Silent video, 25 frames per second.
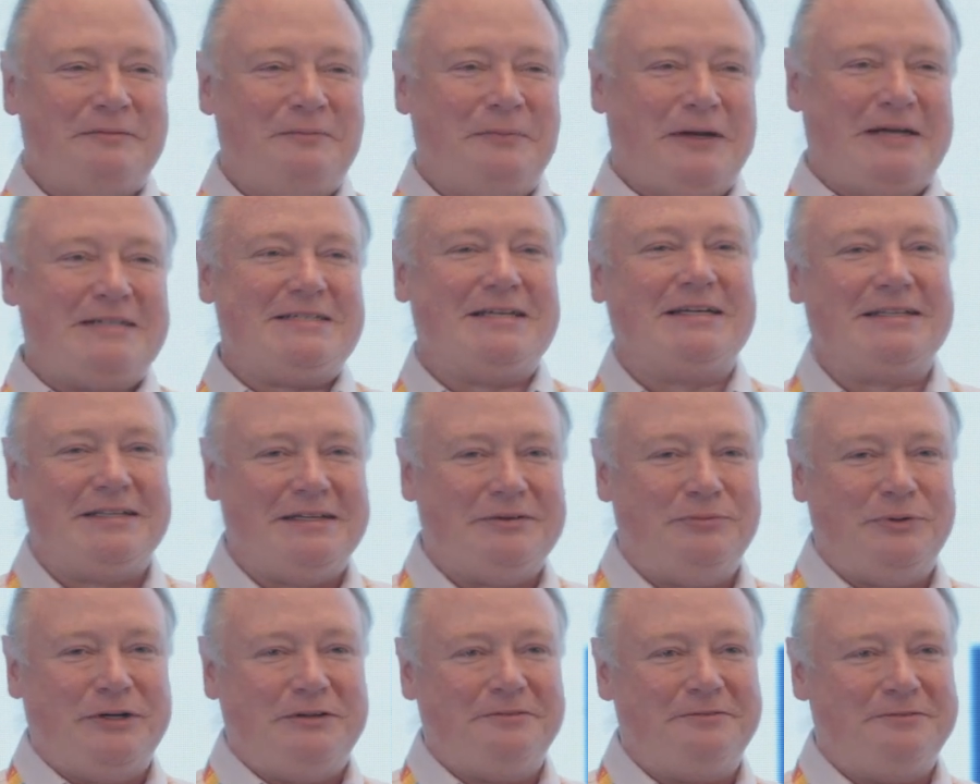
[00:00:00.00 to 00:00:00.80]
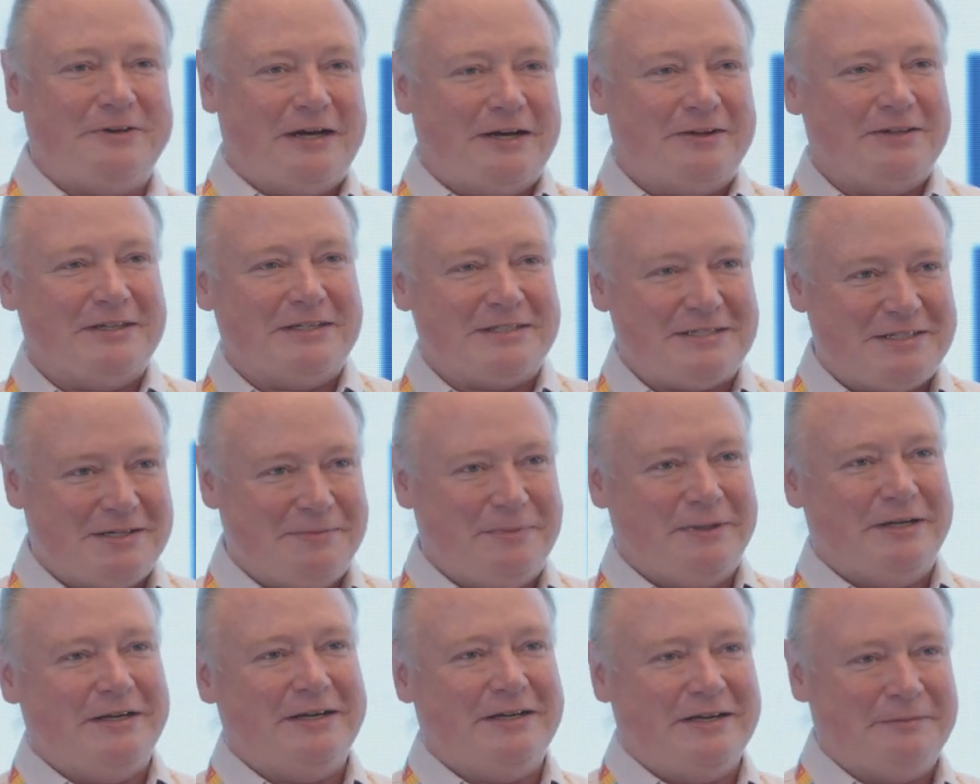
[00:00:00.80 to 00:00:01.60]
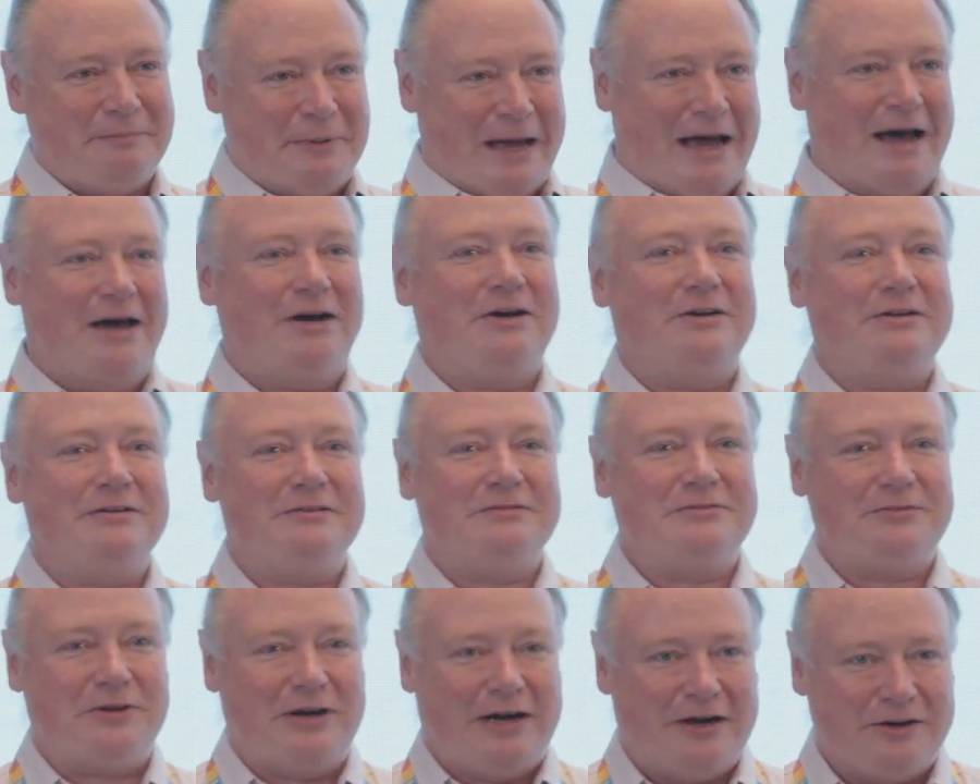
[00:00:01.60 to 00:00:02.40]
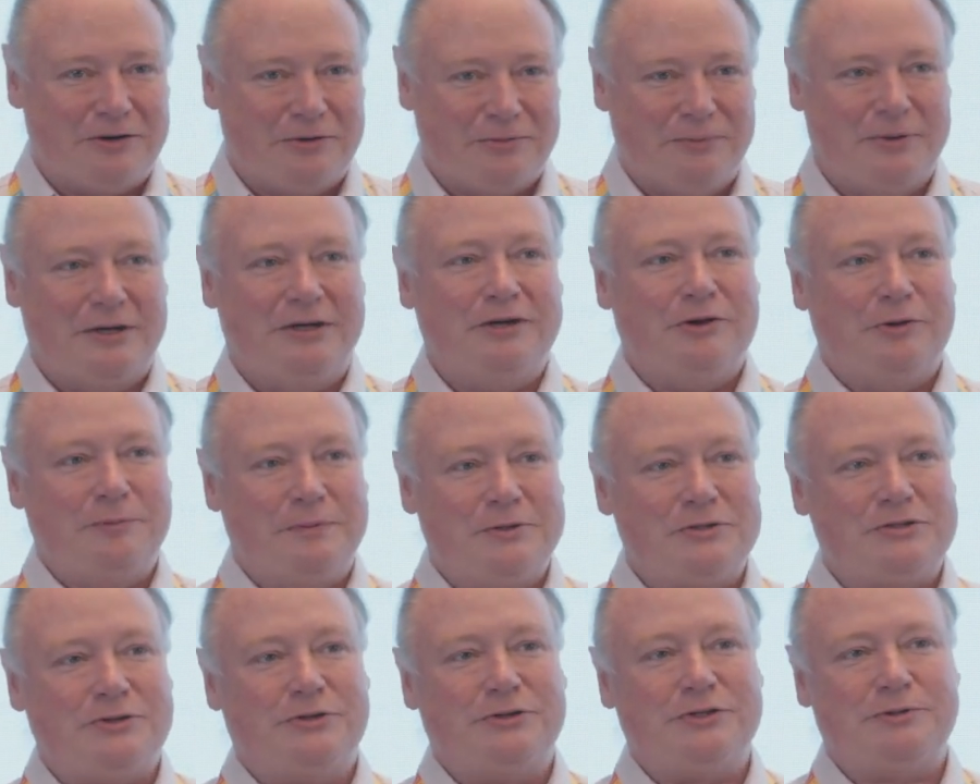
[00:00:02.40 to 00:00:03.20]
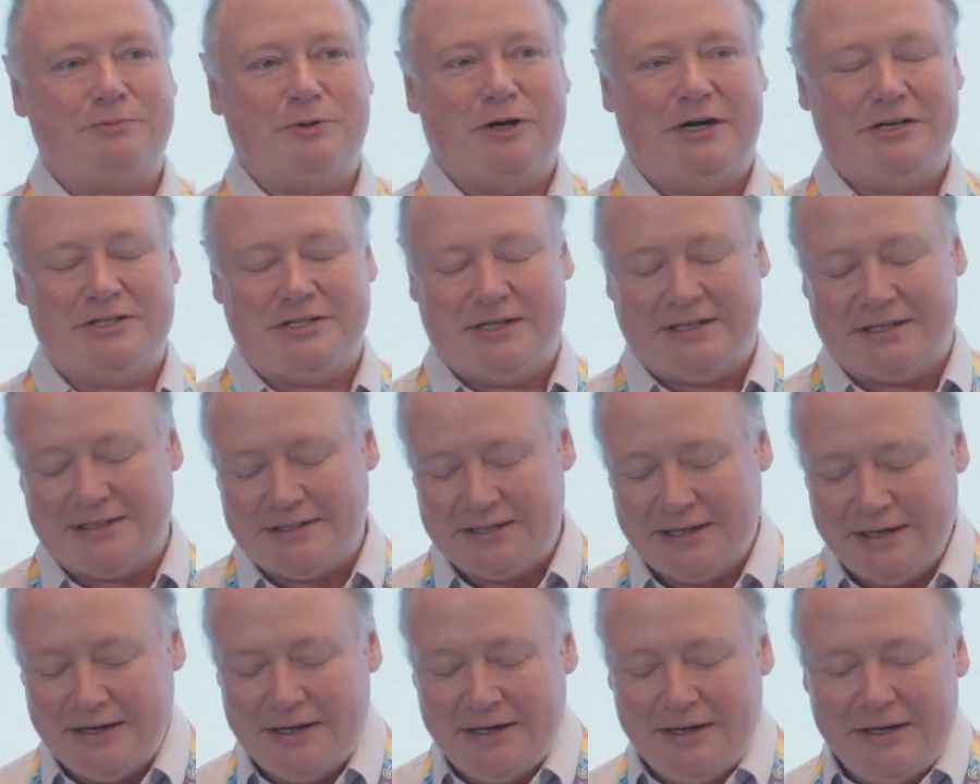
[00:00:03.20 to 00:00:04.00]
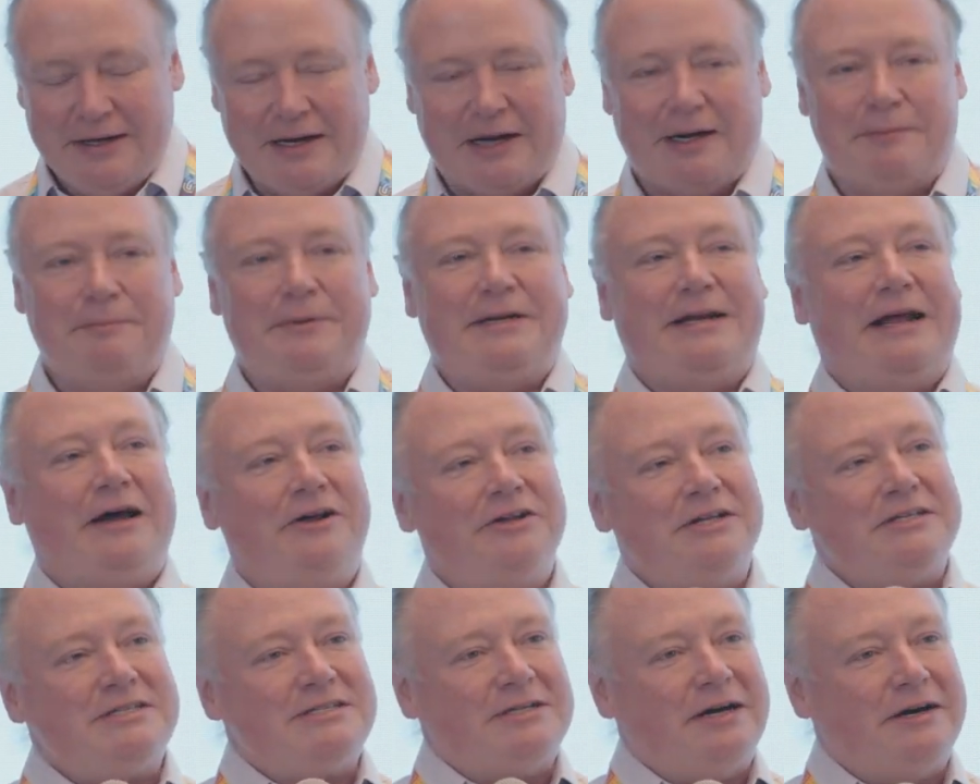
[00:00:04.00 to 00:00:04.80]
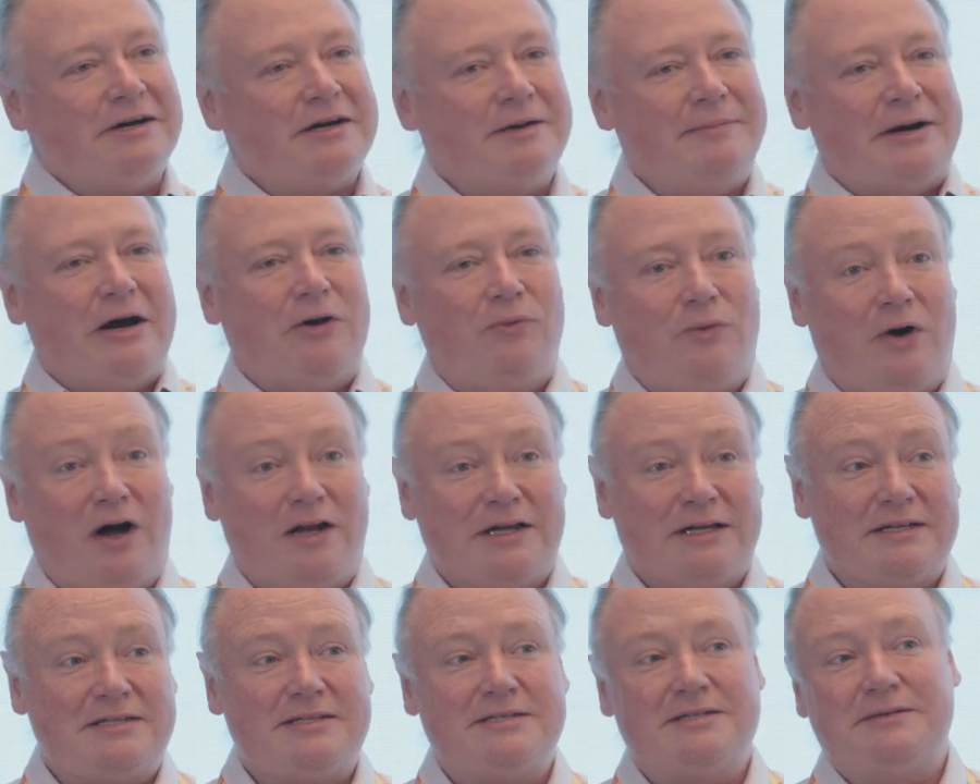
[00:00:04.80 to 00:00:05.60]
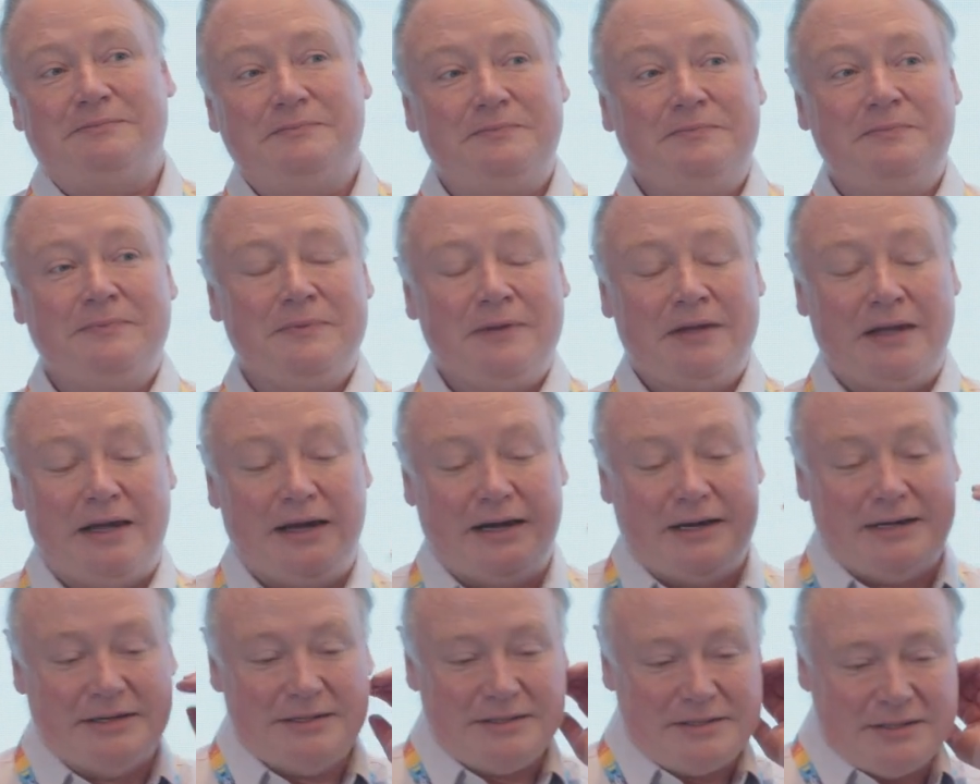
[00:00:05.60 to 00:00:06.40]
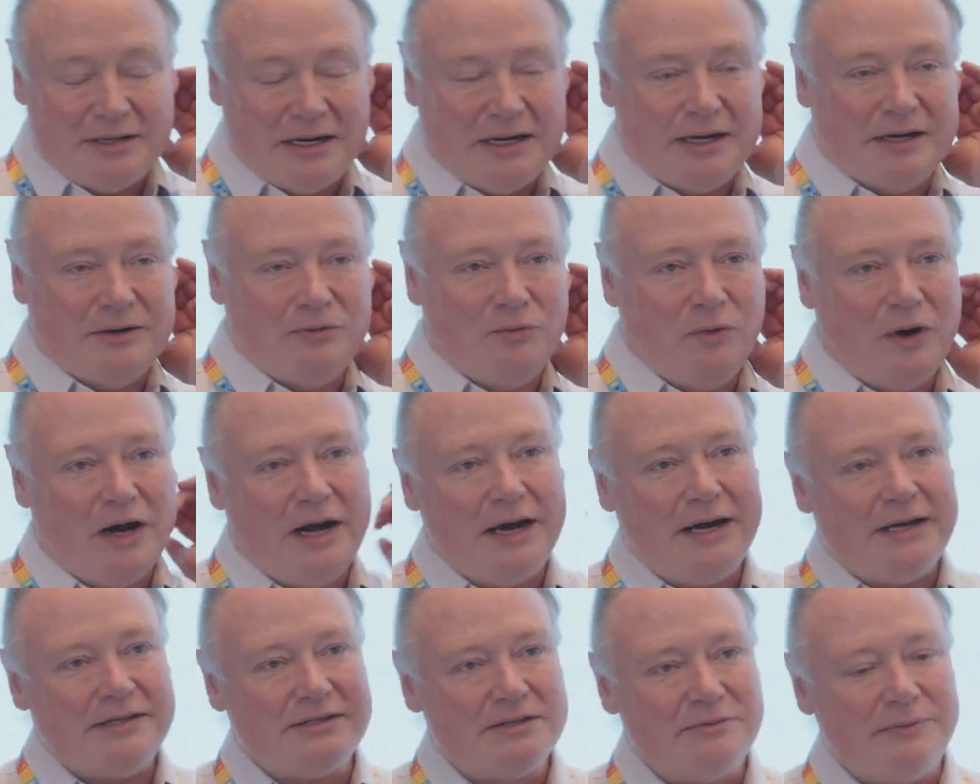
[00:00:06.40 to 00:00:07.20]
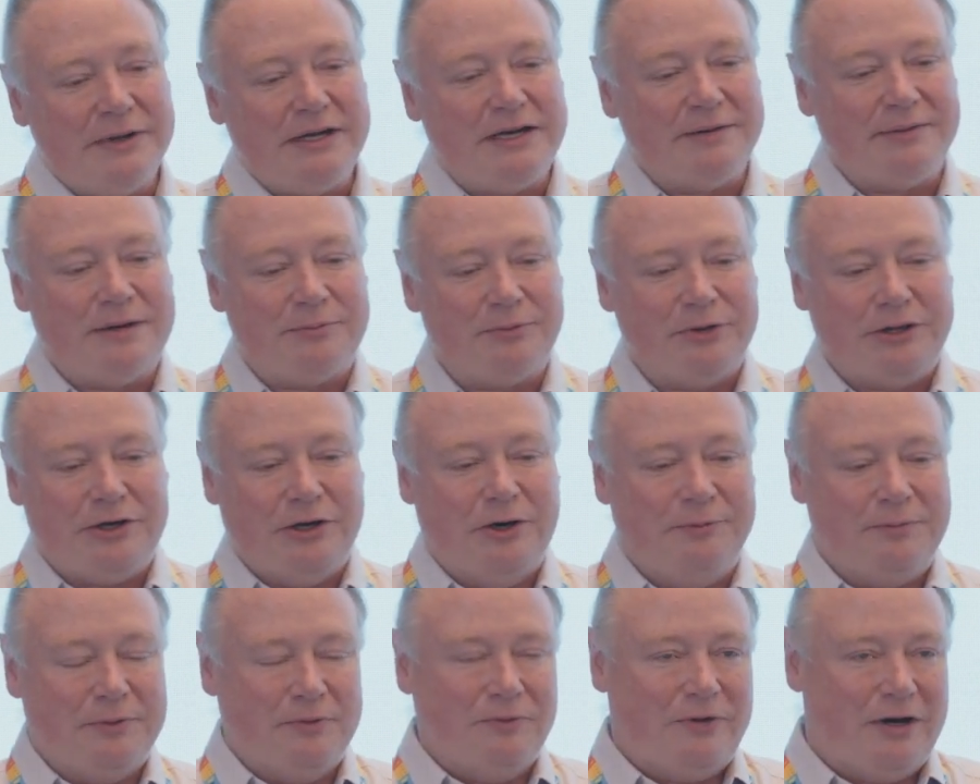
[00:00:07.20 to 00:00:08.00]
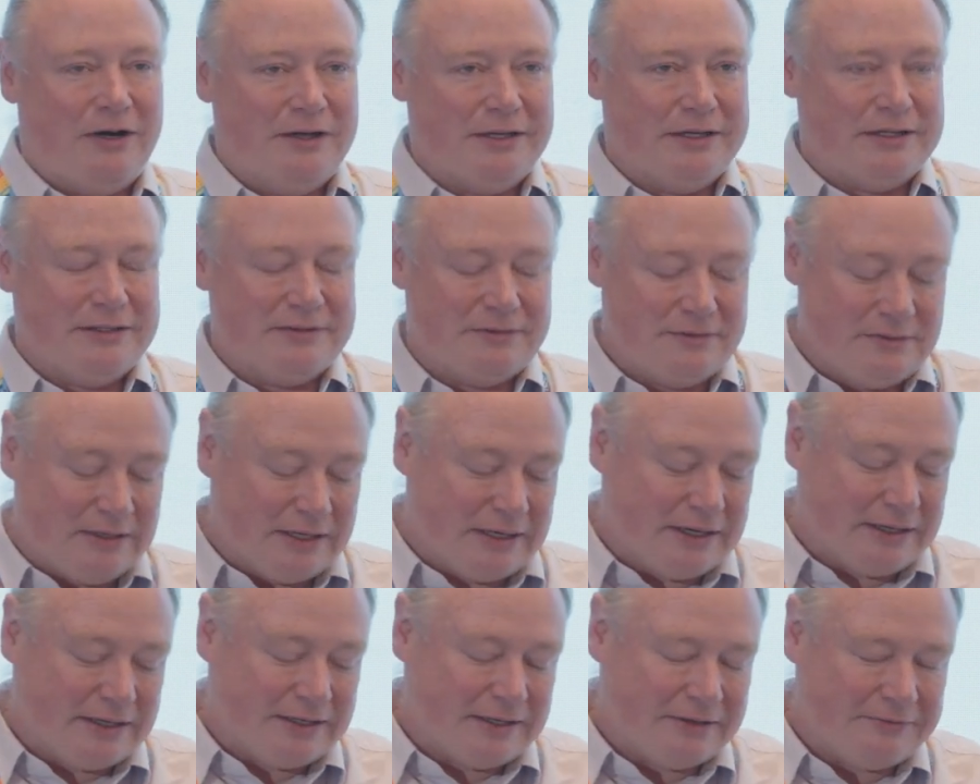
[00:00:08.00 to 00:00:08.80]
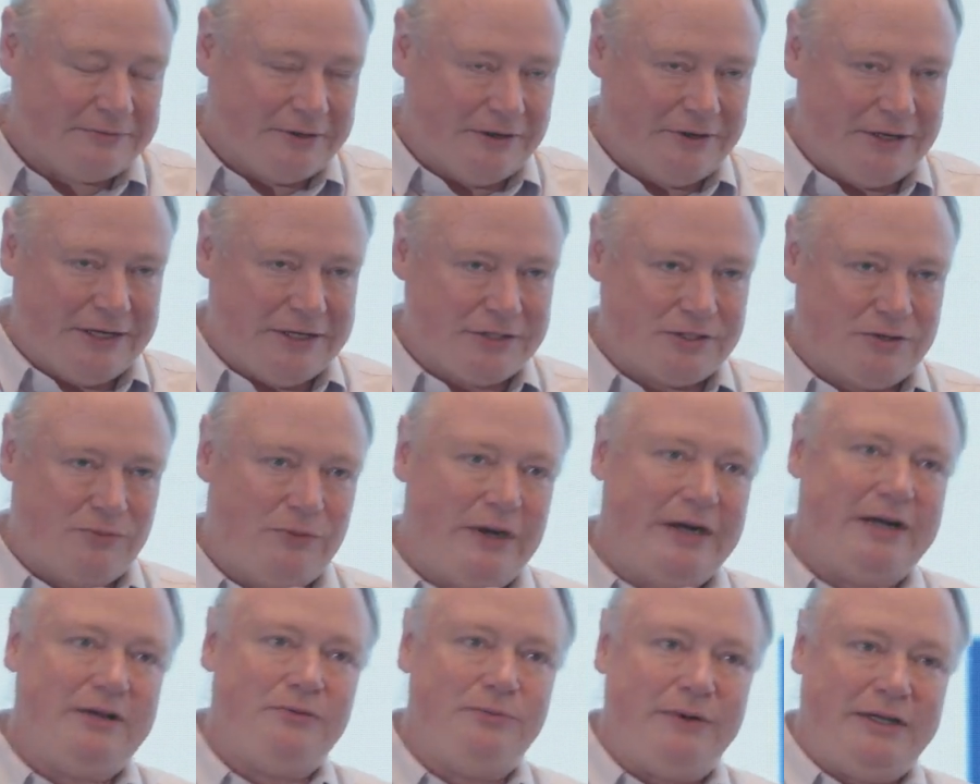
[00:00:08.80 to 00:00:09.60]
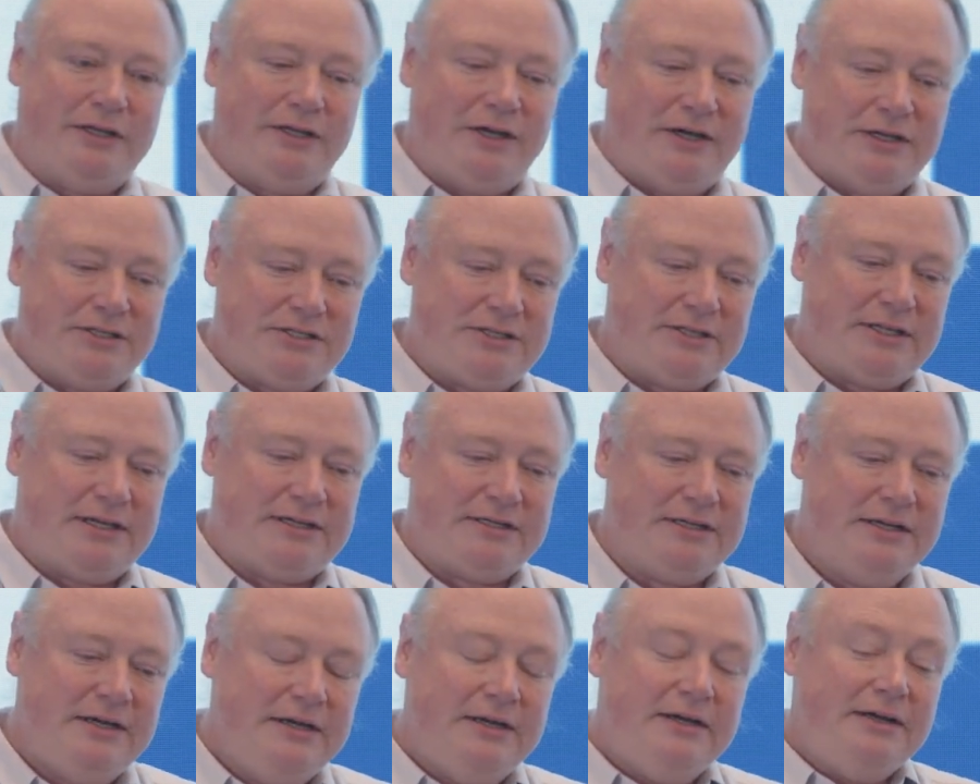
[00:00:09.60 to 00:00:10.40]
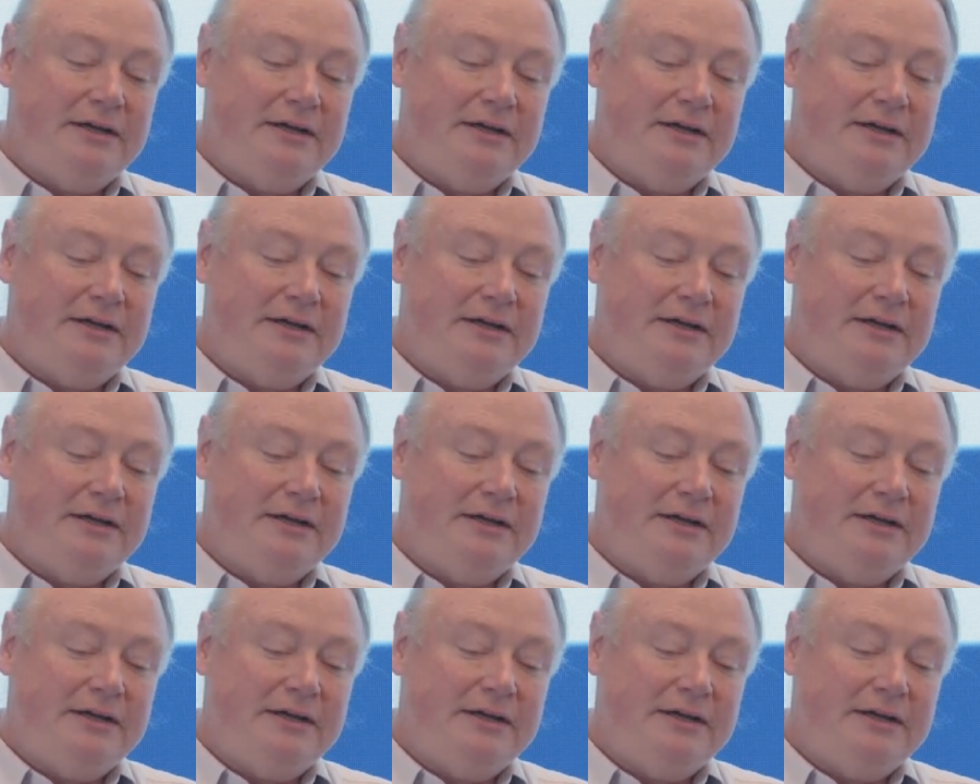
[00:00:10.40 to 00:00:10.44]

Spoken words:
Basically, we've found this to be a pattern for how to run open source projects. But now let's talk about wallets. And why did we come up with the Open Wallet Foundation? Why did we launch that?